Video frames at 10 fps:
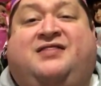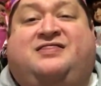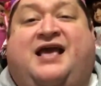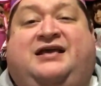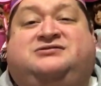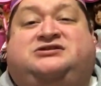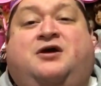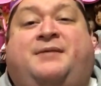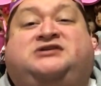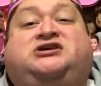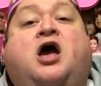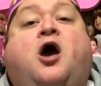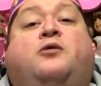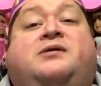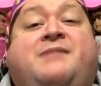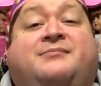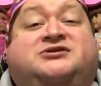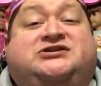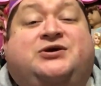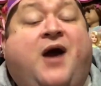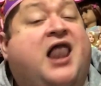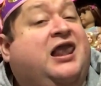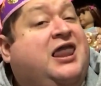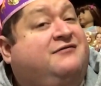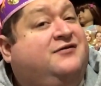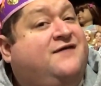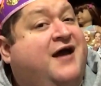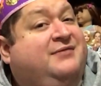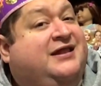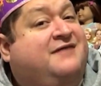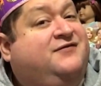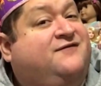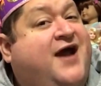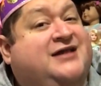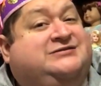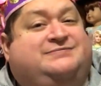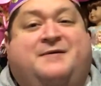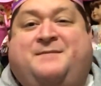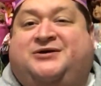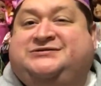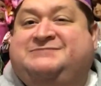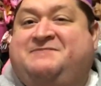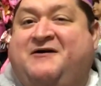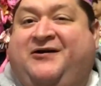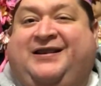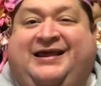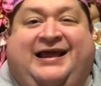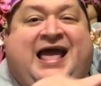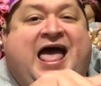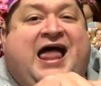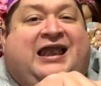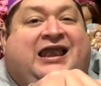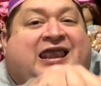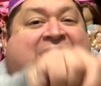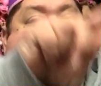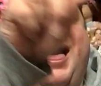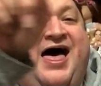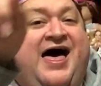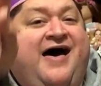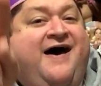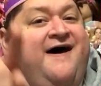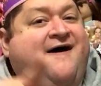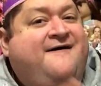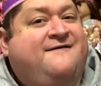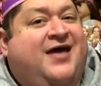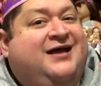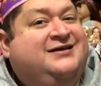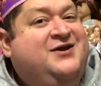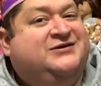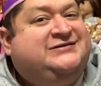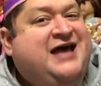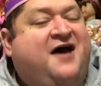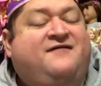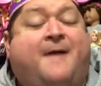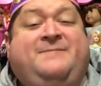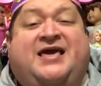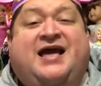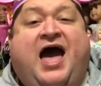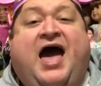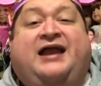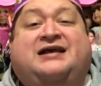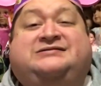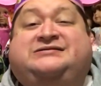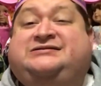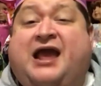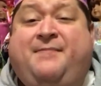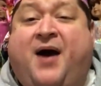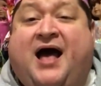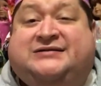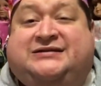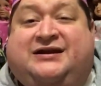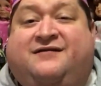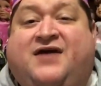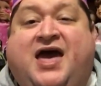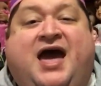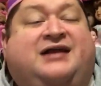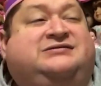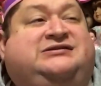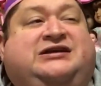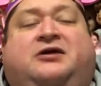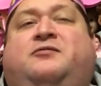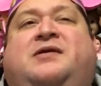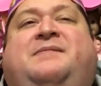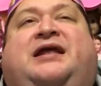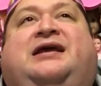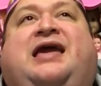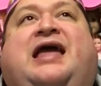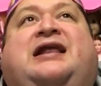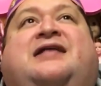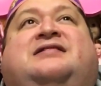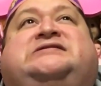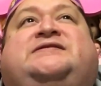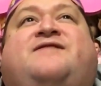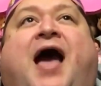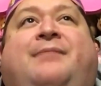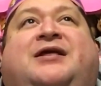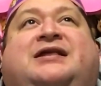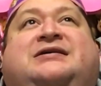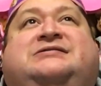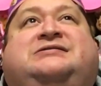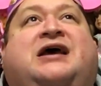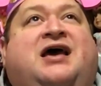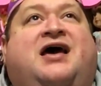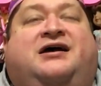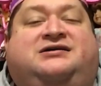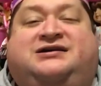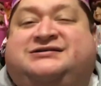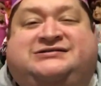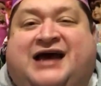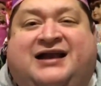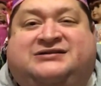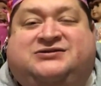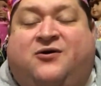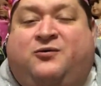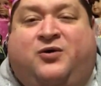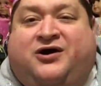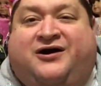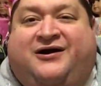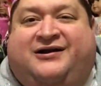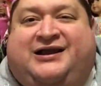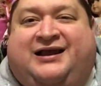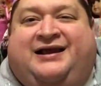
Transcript: And thank you so much. Remember to love your family, love your friends, but most importantly, love yourself. Be kind. Stay positive. And until we meet again in this fabulous Good Dinosaur world.